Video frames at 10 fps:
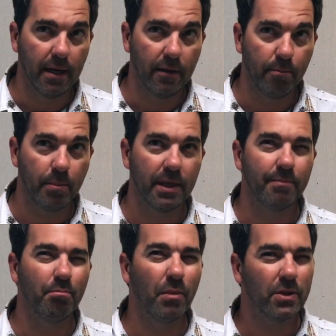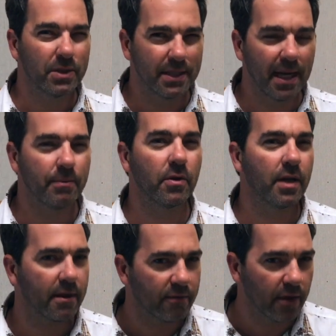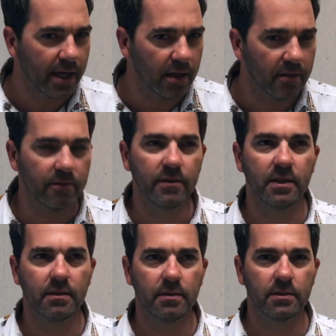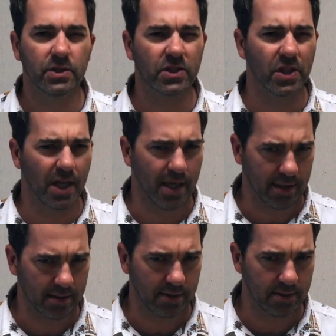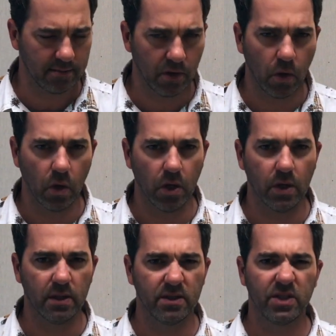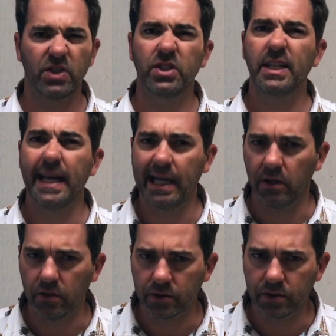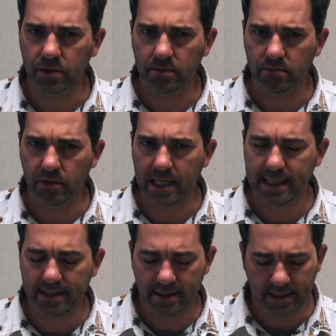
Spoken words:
But most of the time, they're not afraid of slugs or snails, right?